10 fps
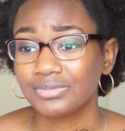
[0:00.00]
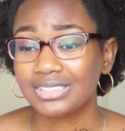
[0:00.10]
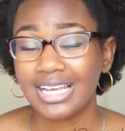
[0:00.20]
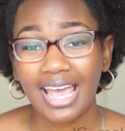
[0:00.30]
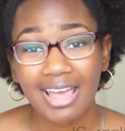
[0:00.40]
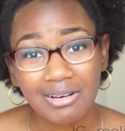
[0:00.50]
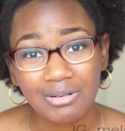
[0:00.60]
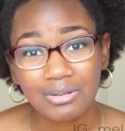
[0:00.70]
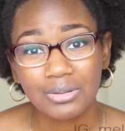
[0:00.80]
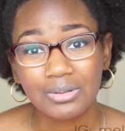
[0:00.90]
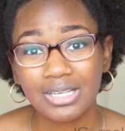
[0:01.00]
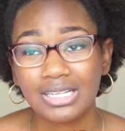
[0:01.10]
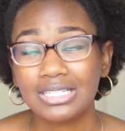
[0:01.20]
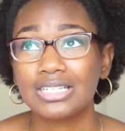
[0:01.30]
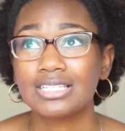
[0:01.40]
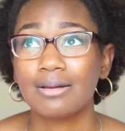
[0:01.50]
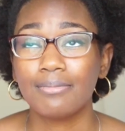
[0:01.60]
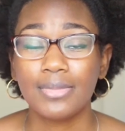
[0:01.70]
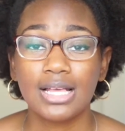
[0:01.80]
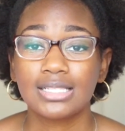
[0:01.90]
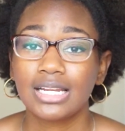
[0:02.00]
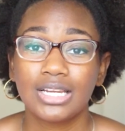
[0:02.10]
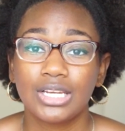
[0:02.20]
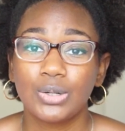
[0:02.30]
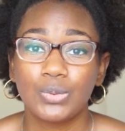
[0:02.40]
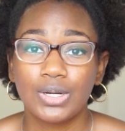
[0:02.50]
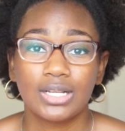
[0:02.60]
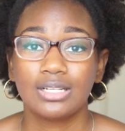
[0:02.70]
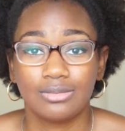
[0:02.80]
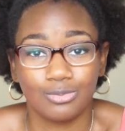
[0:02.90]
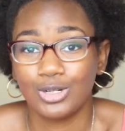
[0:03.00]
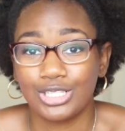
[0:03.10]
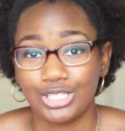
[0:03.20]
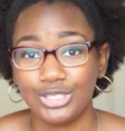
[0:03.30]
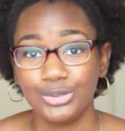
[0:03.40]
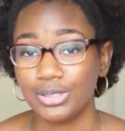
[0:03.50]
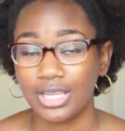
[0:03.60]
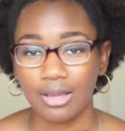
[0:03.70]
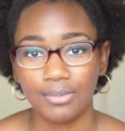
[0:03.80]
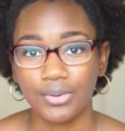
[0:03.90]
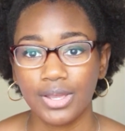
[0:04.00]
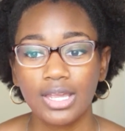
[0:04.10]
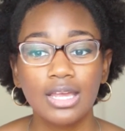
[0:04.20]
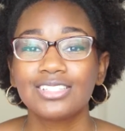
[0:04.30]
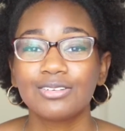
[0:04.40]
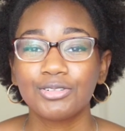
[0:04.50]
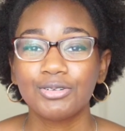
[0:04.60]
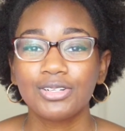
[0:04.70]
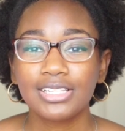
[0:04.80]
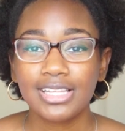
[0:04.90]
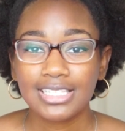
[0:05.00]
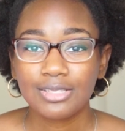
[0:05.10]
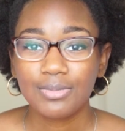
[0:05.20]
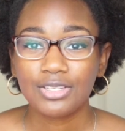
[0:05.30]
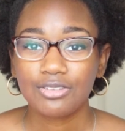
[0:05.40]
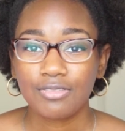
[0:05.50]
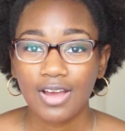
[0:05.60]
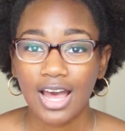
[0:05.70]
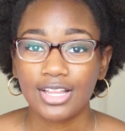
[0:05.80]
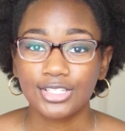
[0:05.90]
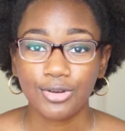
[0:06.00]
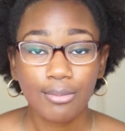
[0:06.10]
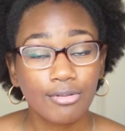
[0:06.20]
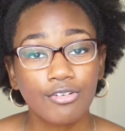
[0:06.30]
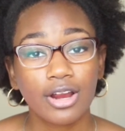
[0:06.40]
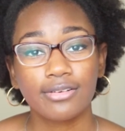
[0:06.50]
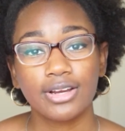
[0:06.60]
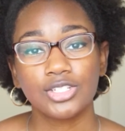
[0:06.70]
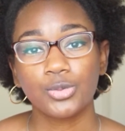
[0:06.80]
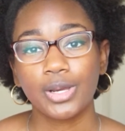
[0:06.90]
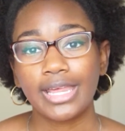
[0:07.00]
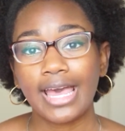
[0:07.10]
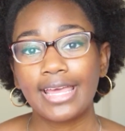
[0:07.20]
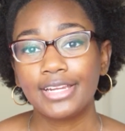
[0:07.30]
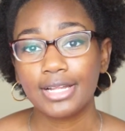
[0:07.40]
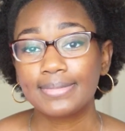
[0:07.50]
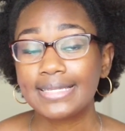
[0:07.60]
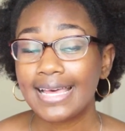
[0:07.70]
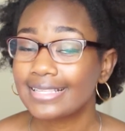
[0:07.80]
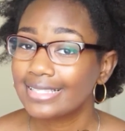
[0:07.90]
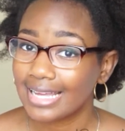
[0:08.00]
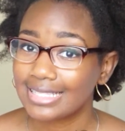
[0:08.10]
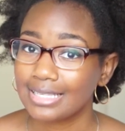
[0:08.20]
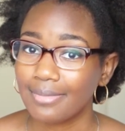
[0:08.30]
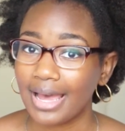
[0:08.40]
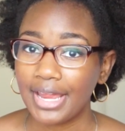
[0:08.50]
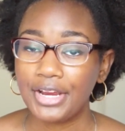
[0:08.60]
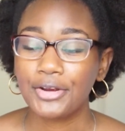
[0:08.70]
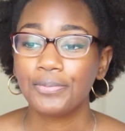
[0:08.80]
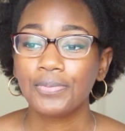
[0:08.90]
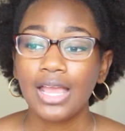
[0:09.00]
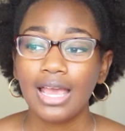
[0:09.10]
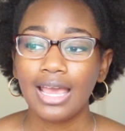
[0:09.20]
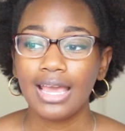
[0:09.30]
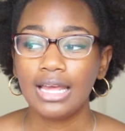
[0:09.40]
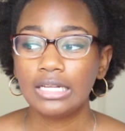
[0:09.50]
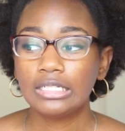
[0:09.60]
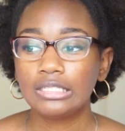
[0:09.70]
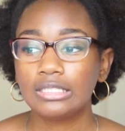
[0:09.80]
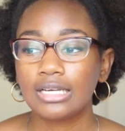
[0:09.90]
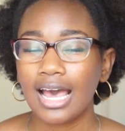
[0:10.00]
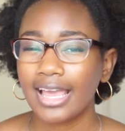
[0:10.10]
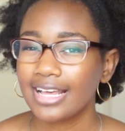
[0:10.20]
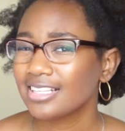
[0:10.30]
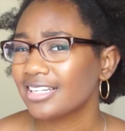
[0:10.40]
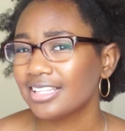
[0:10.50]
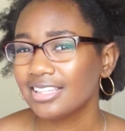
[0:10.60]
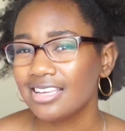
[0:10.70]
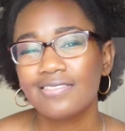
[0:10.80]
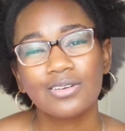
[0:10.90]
tangled, and just a mess. I didn't know what to do at that point. So during the last semester of college, right before I graduated, I ended up texlaxing my hair. And I guess I didn't leave it